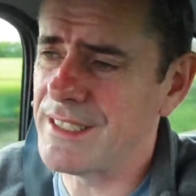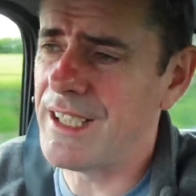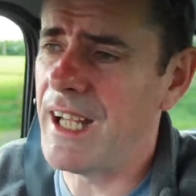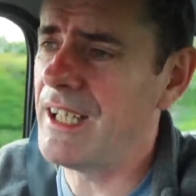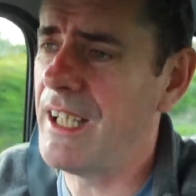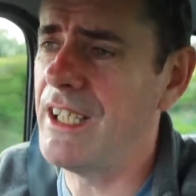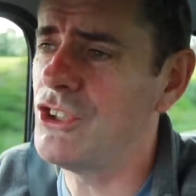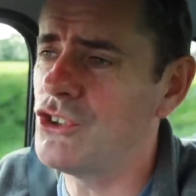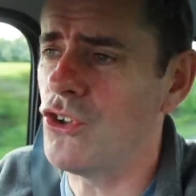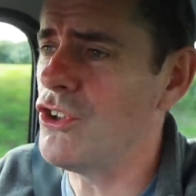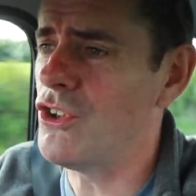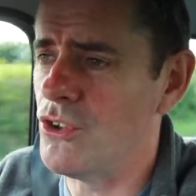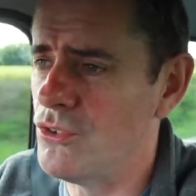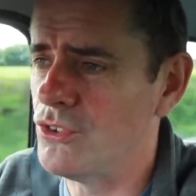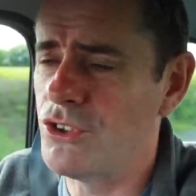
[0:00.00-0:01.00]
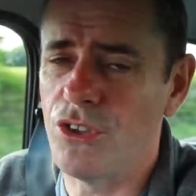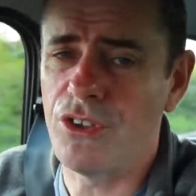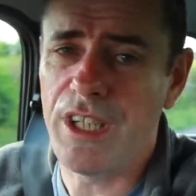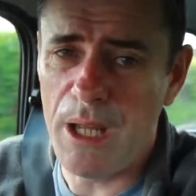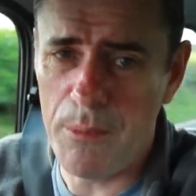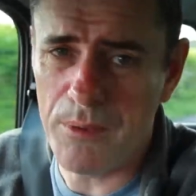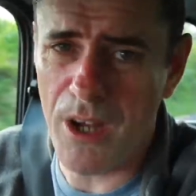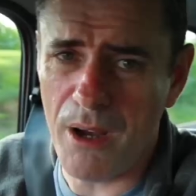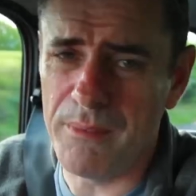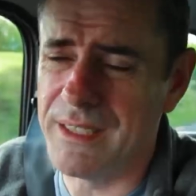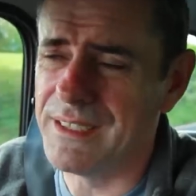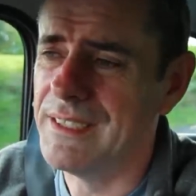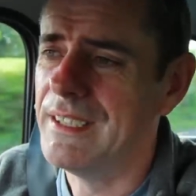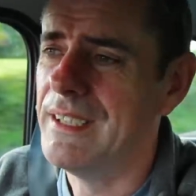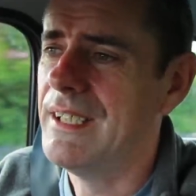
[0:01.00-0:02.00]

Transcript: And I adore you. So keep coming.